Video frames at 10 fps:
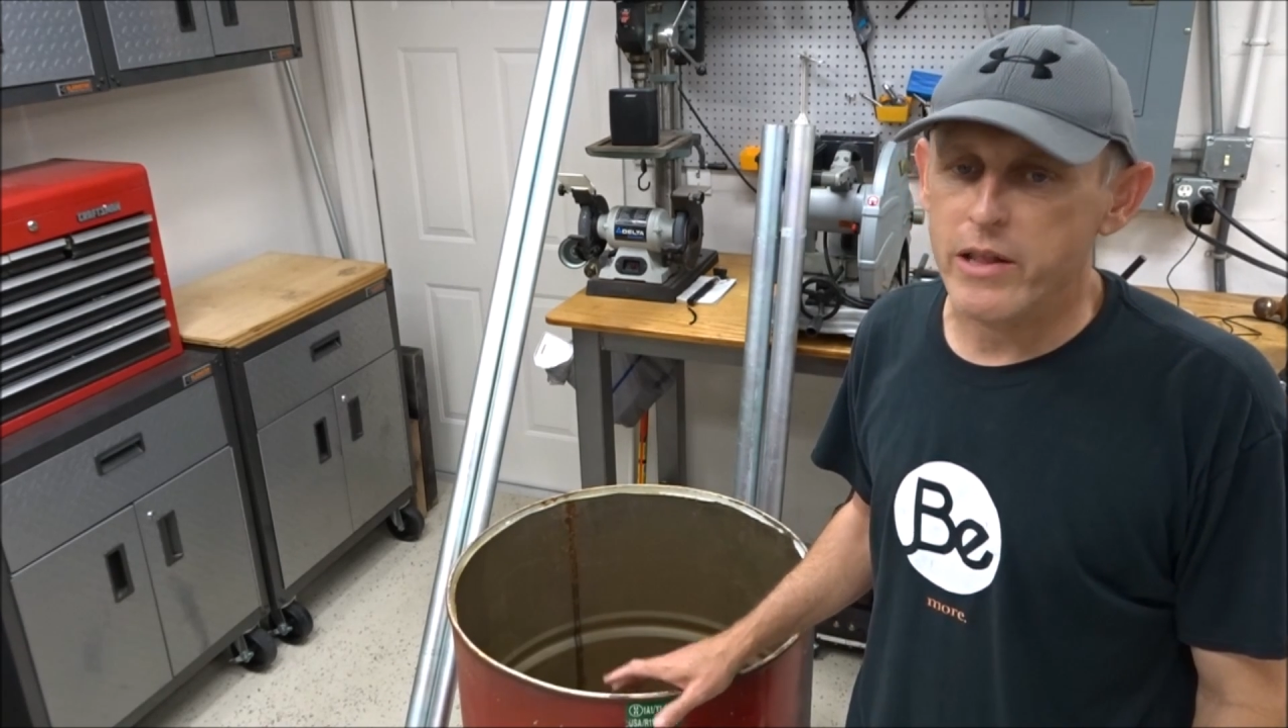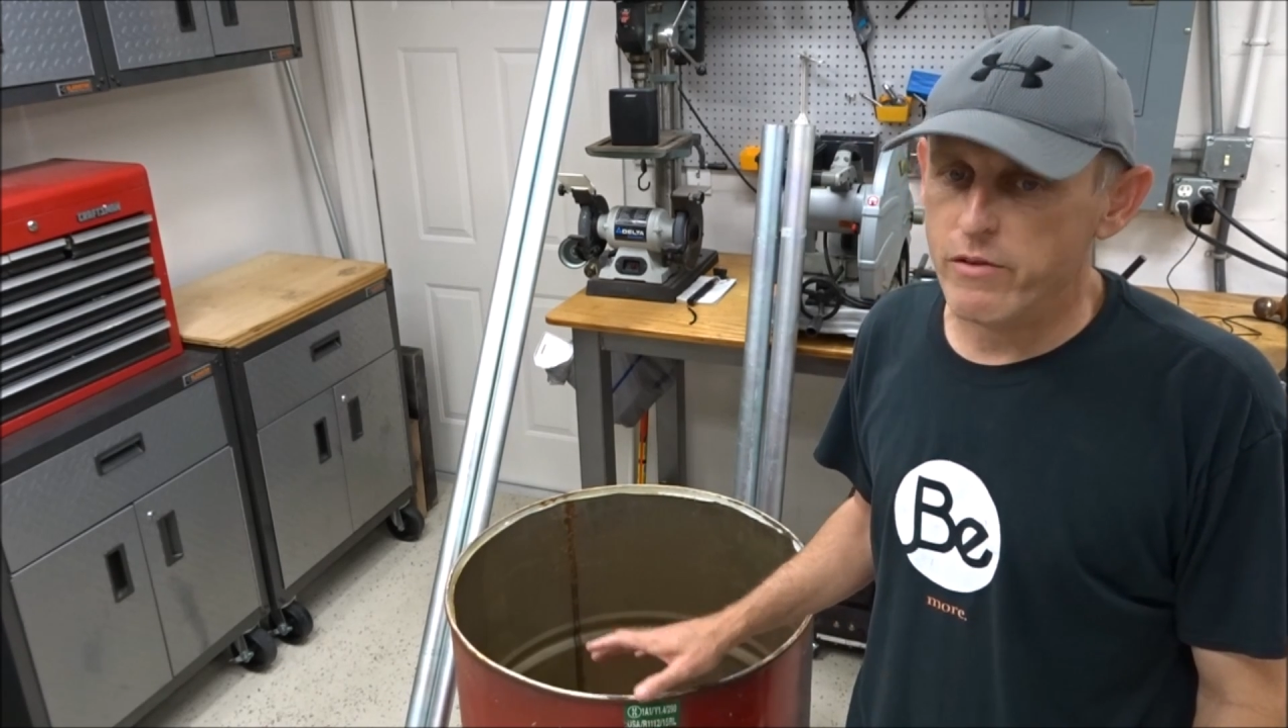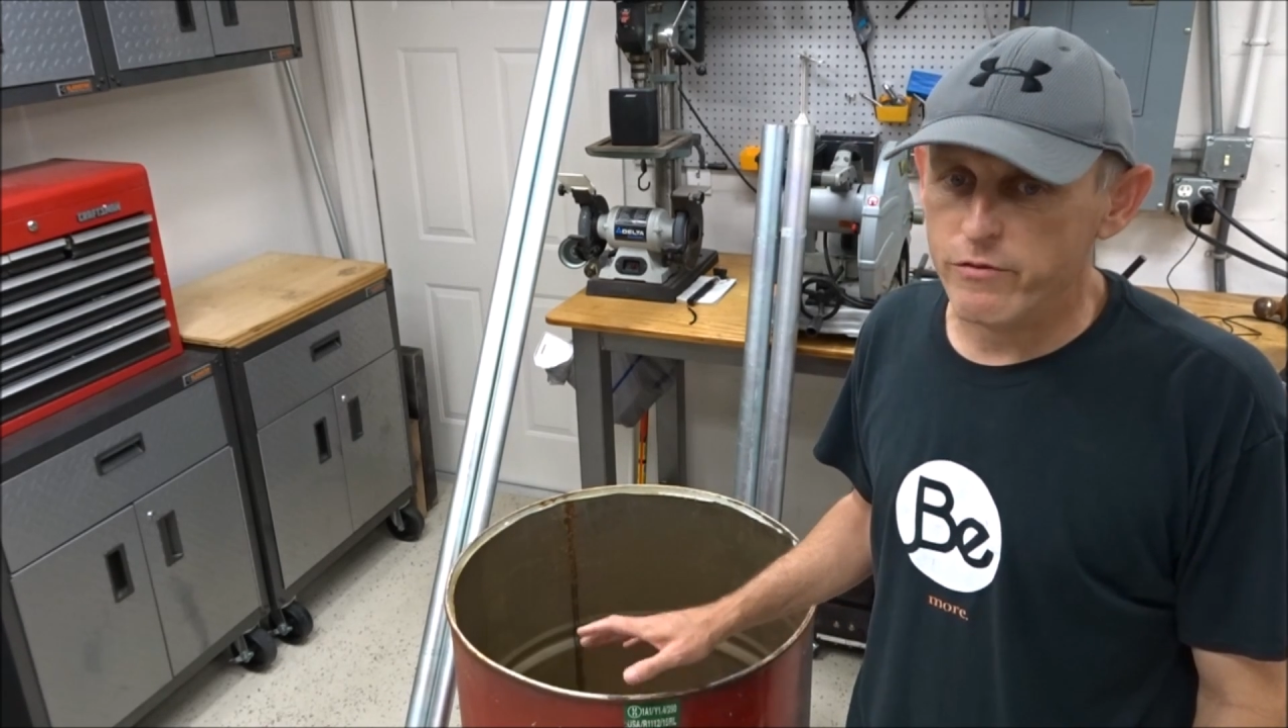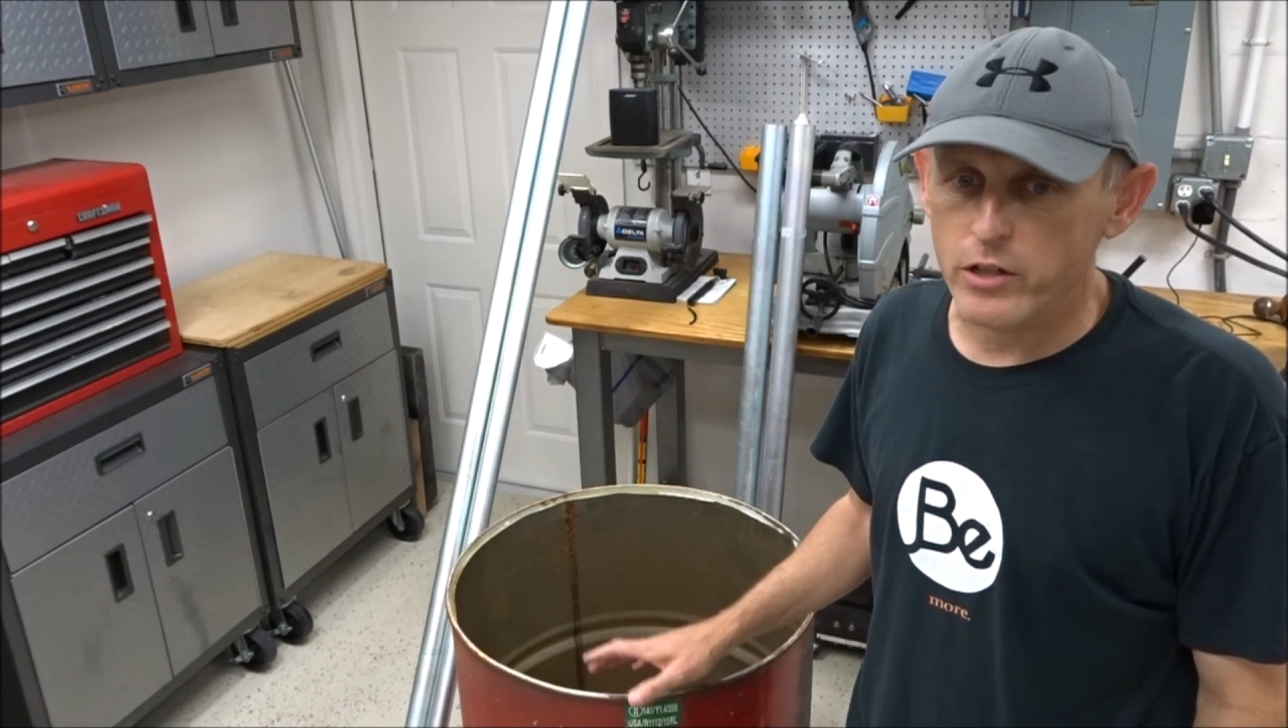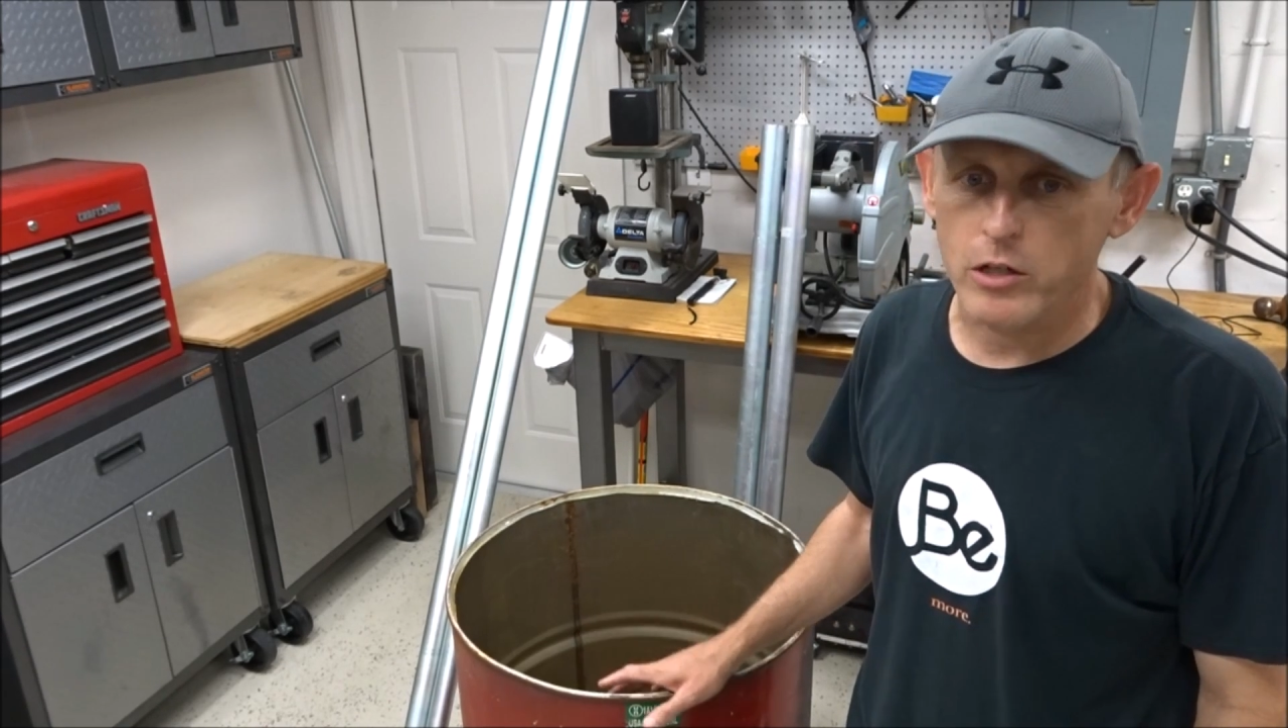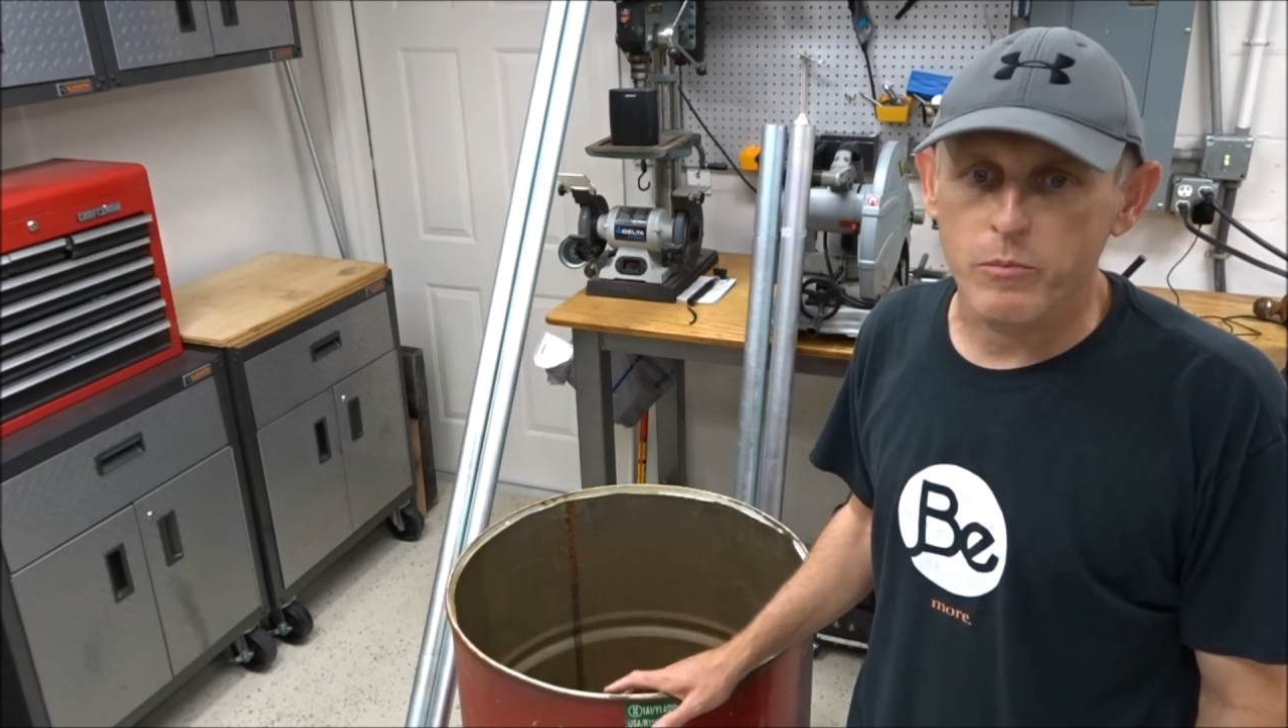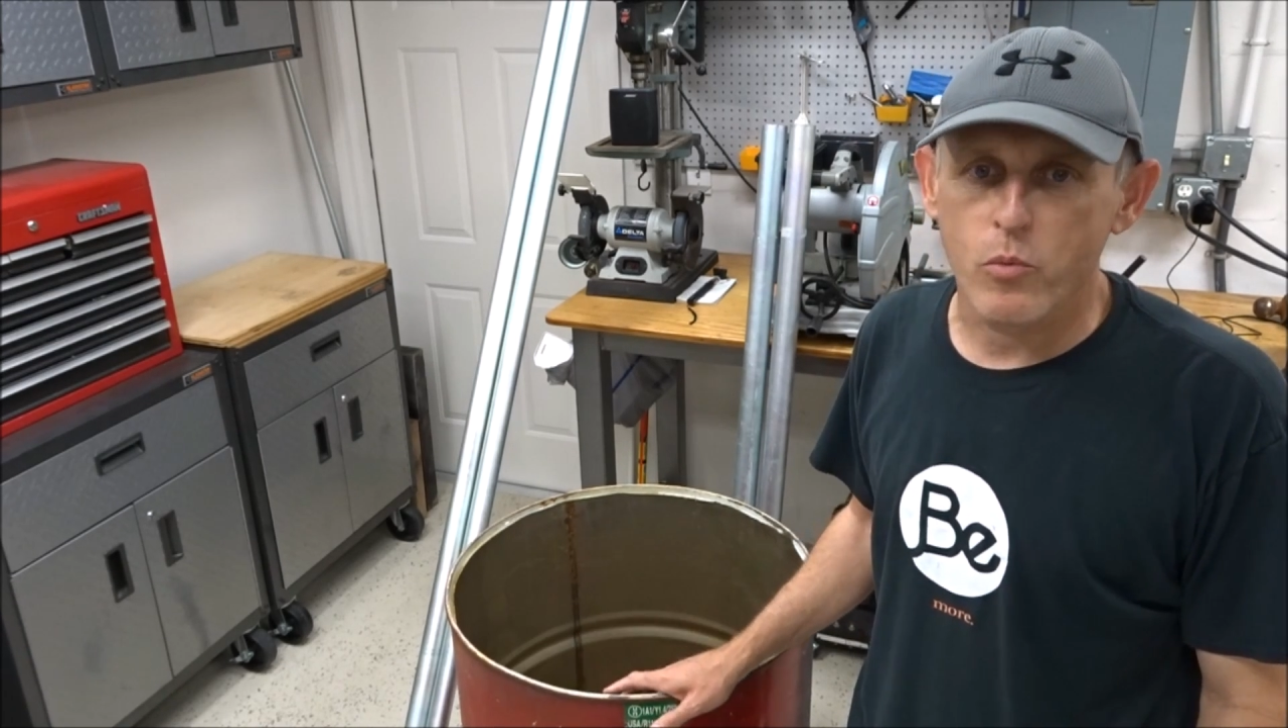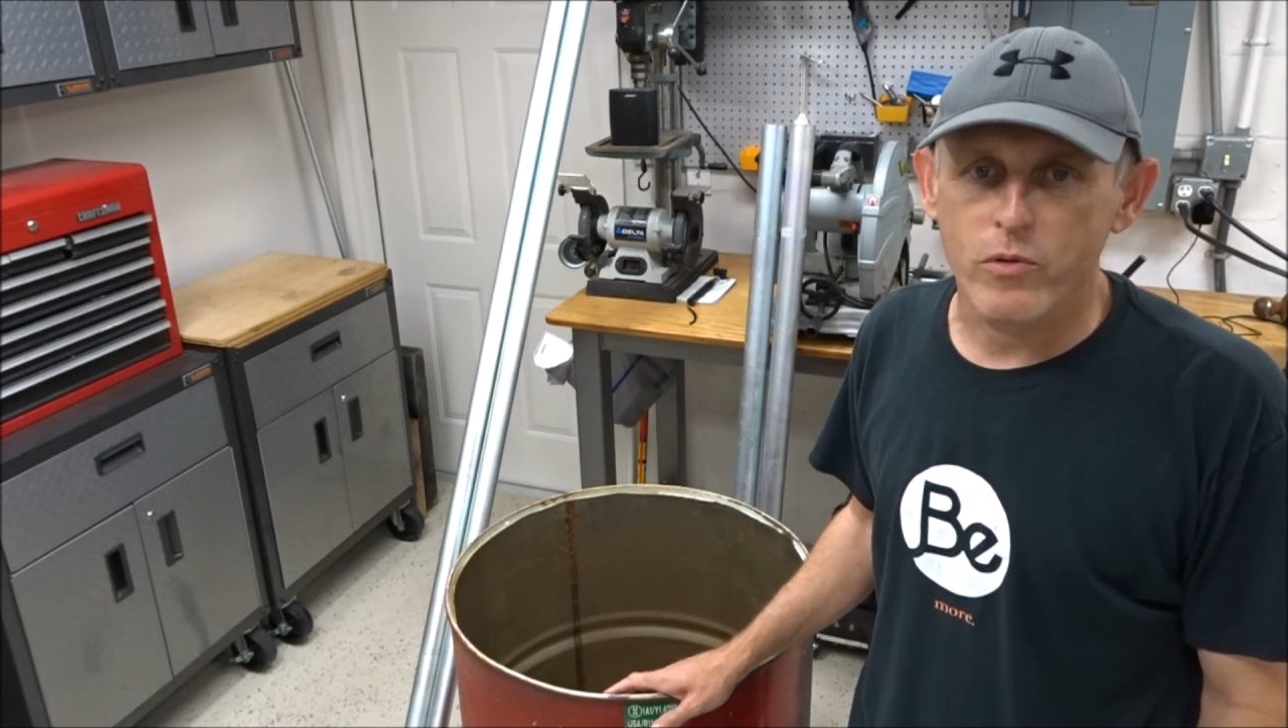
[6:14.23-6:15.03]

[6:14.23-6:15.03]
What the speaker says: and then fill them